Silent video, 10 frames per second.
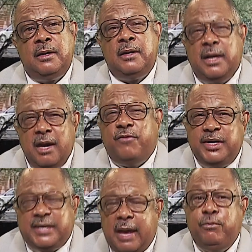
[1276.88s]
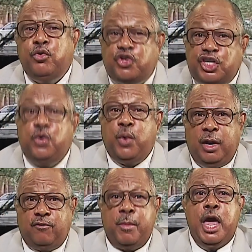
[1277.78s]
Every time you see one
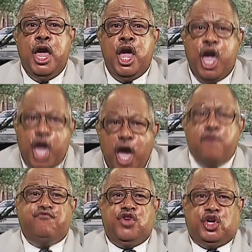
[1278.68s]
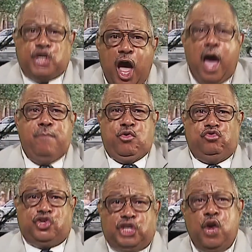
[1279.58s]
of them, every time you
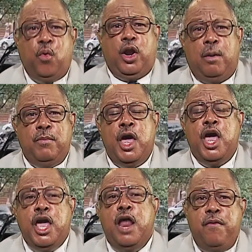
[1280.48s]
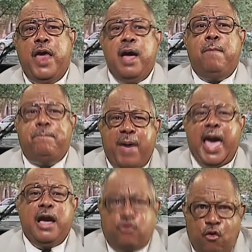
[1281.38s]
see one of them in their
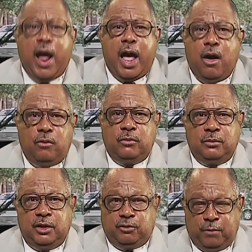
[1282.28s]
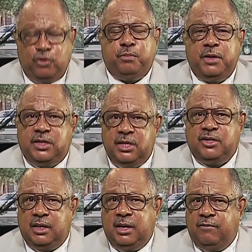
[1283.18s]
background, it's most
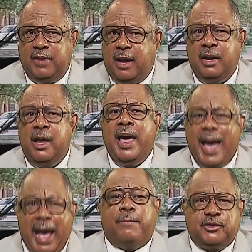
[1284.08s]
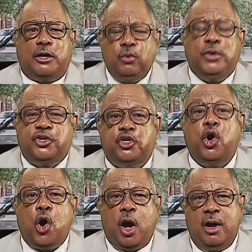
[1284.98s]
potentially, if not absolutely
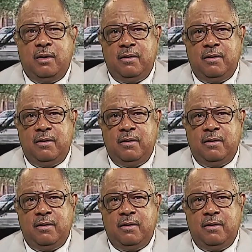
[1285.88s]
sure,